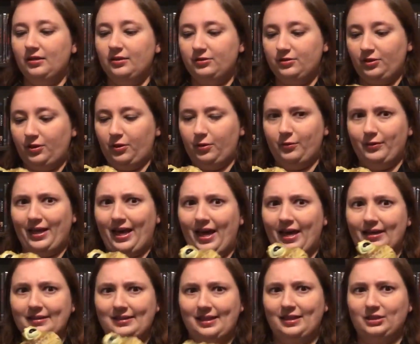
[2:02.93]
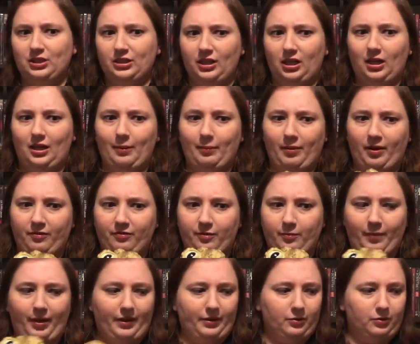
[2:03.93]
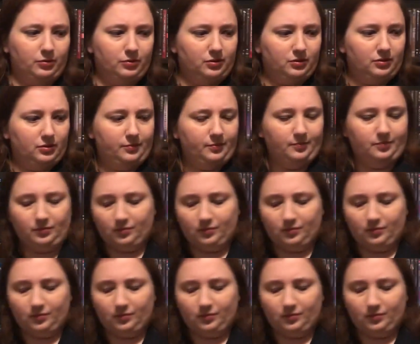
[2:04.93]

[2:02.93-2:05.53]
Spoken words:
So that is actually all I bought from Michael's.